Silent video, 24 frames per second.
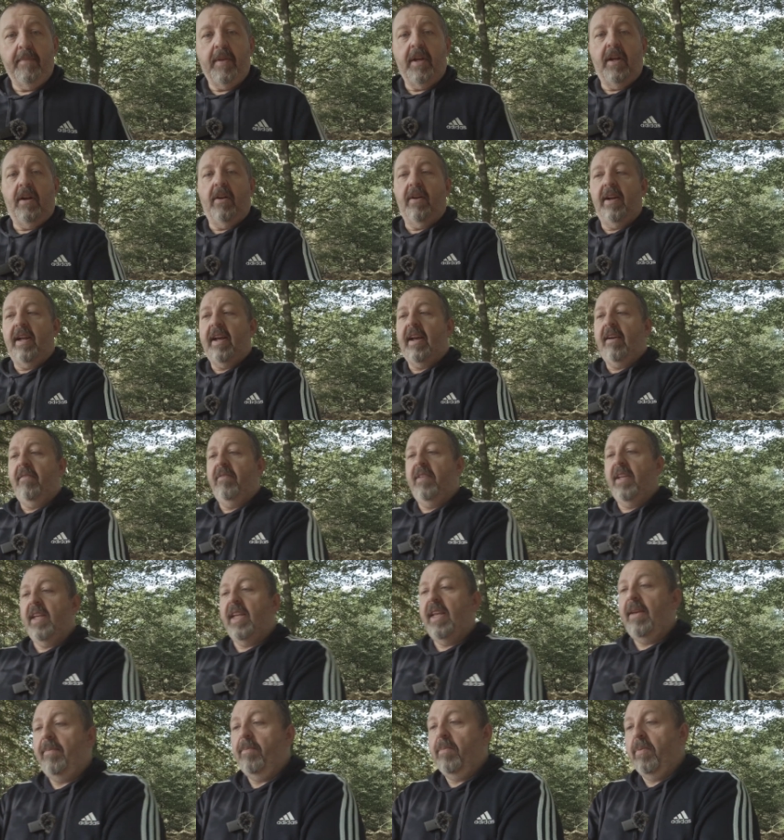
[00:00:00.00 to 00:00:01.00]
and I'd have the
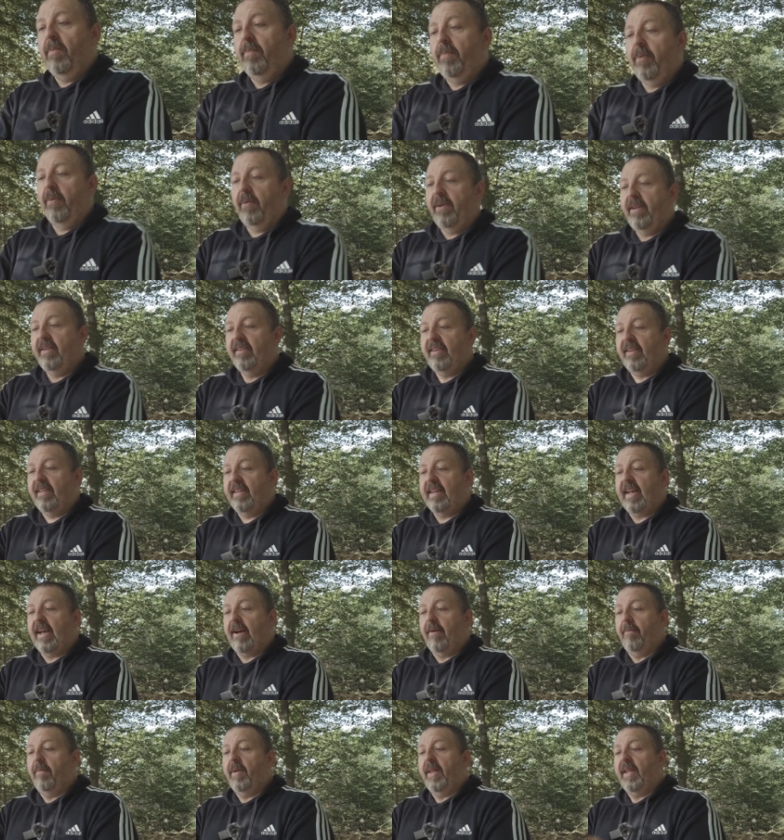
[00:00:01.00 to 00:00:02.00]
gimbal pointed
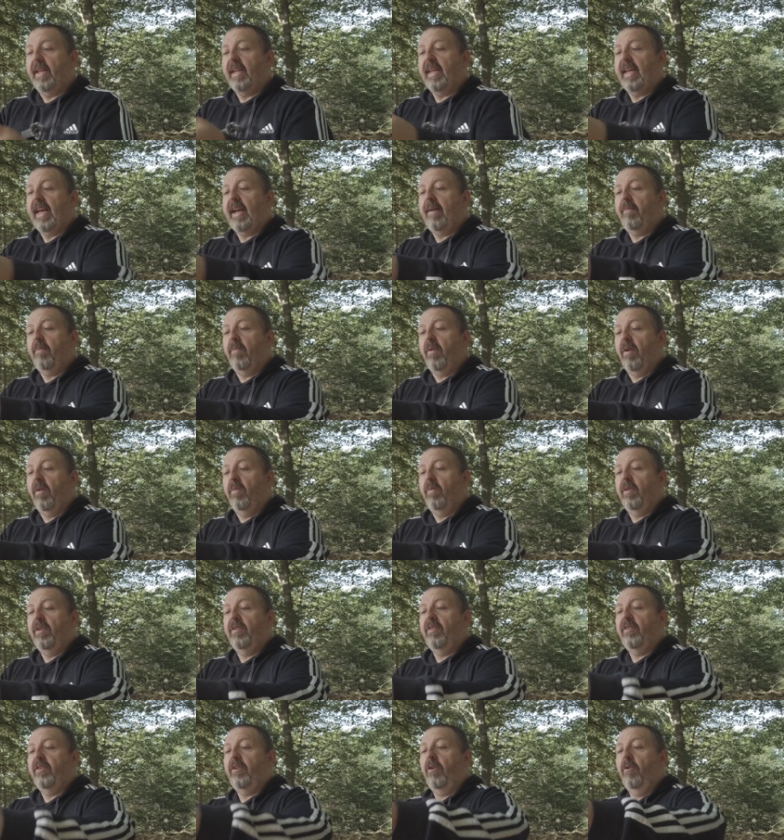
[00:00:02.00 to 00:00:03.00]
down, but the camera
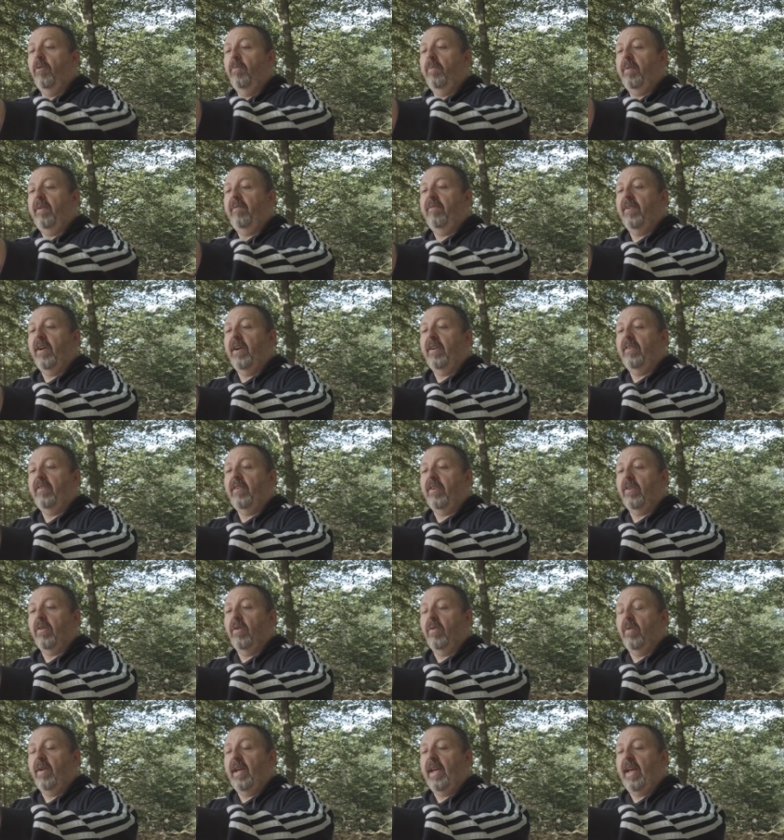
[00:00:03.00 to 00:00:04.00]
would still be
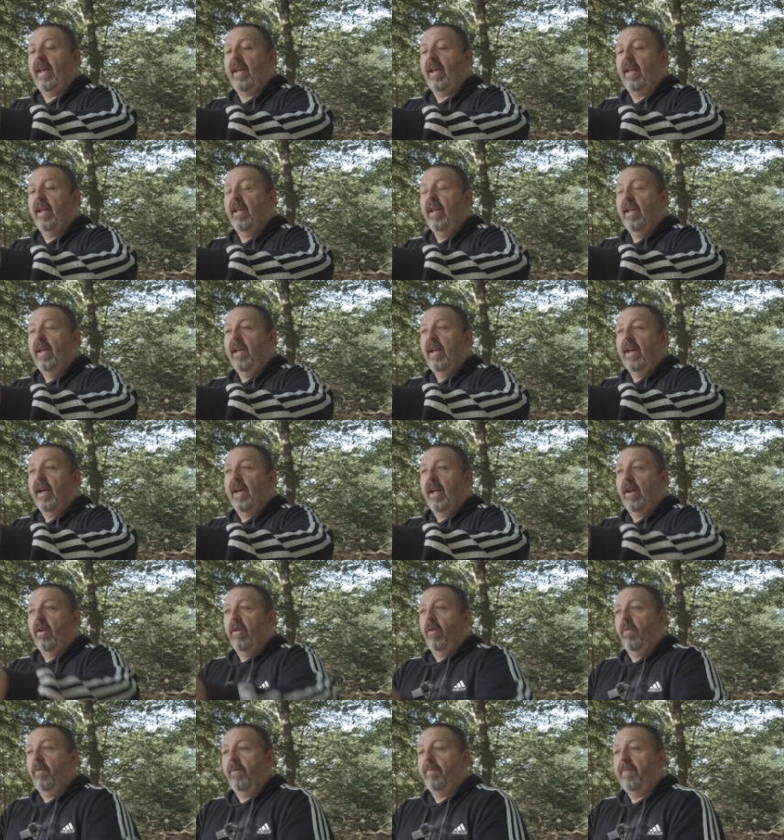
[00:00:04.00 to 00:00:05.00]
vertical here, and
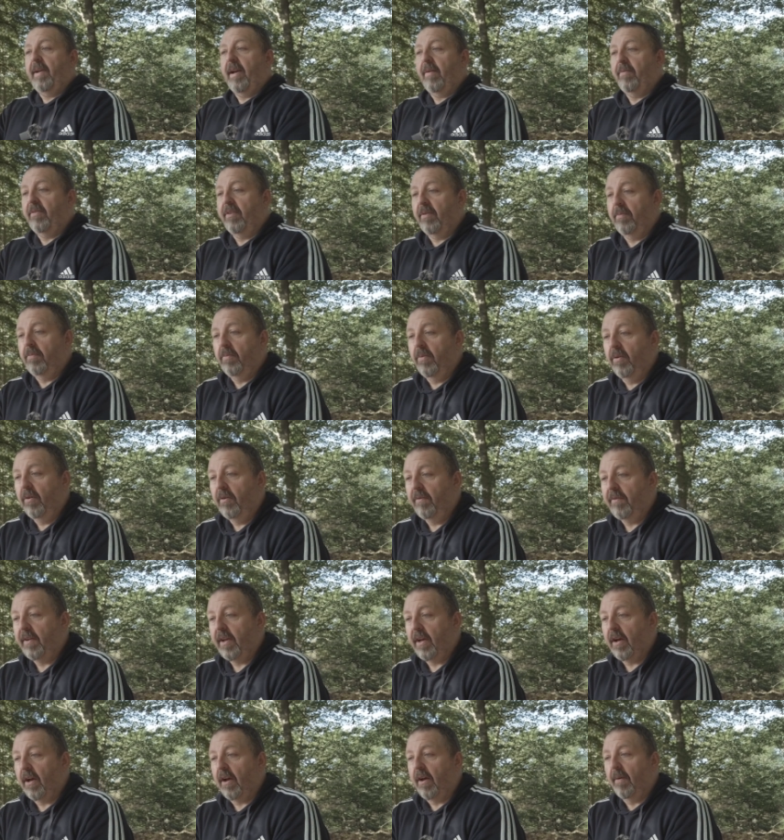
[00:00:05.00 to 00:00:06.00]
I would be able to move
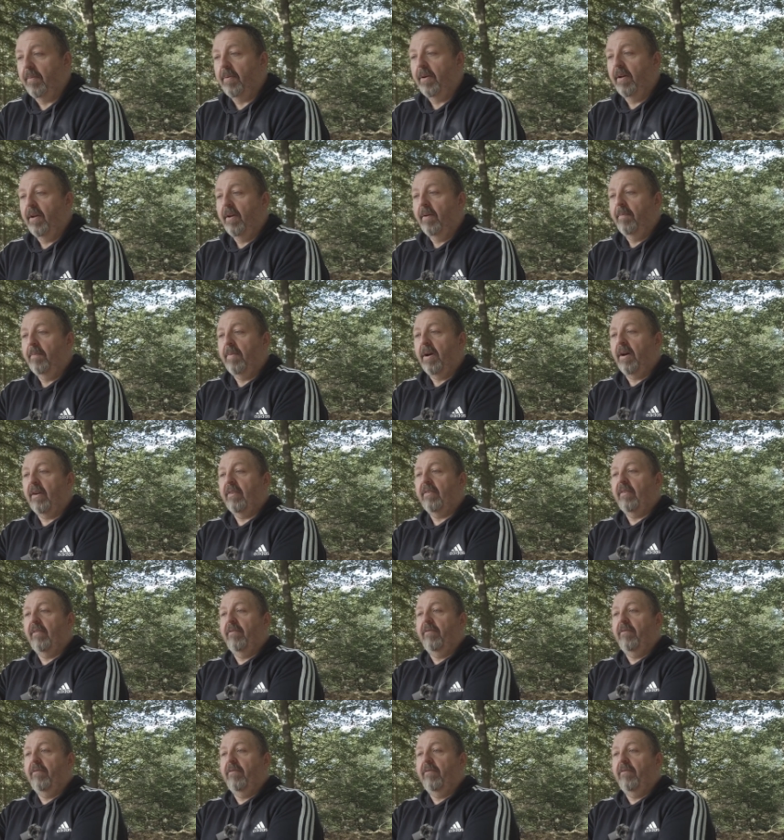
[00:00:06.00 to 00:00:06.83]
it up past the